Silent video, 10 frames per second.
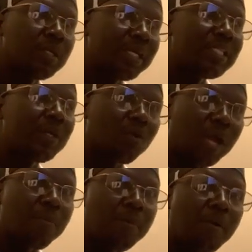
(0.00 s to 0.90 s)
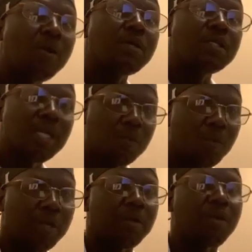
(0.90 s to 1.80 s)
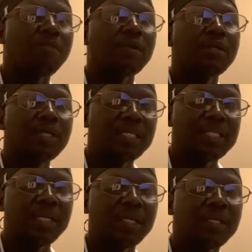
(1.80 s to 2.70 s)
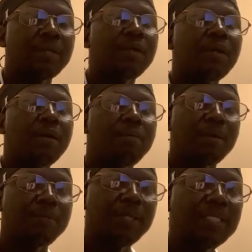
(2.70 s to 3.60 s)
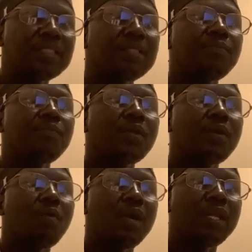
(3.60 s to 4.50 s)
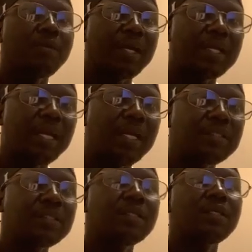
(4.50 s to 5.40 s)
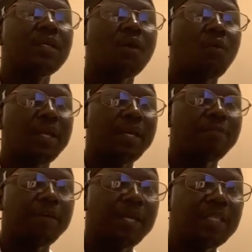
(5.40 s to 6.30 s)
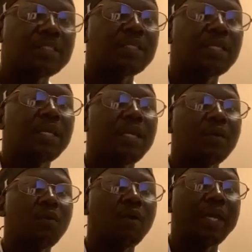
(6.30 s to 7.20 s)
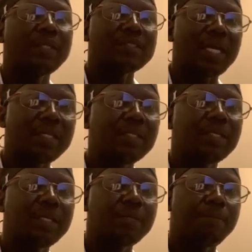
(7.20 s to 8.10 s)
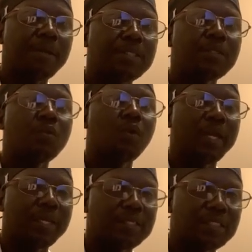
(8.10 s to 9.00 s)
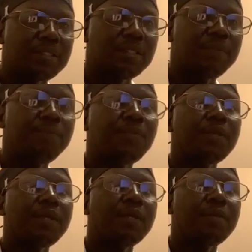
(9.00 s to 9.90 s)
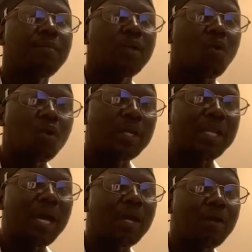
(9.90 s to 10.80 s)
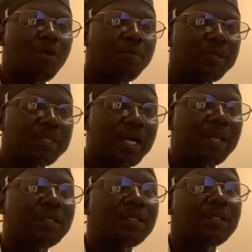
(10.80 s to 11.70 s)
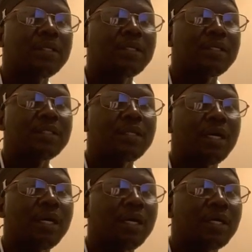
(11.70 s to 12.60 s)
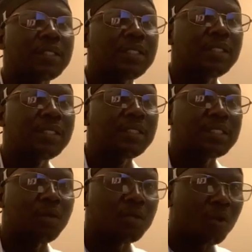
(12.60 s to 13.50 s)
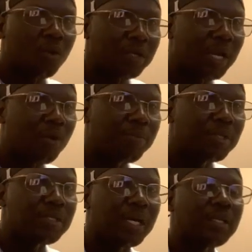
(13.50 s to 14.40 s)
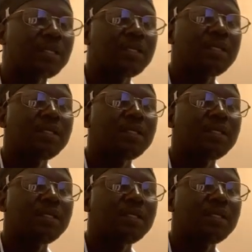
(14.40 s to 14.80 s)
mini or amabo, they long recover, they take it. But please, when I recognize, when I advocate, and anxiety and depression could exist. Midokon gana ka community dan ti chewota ko na community dan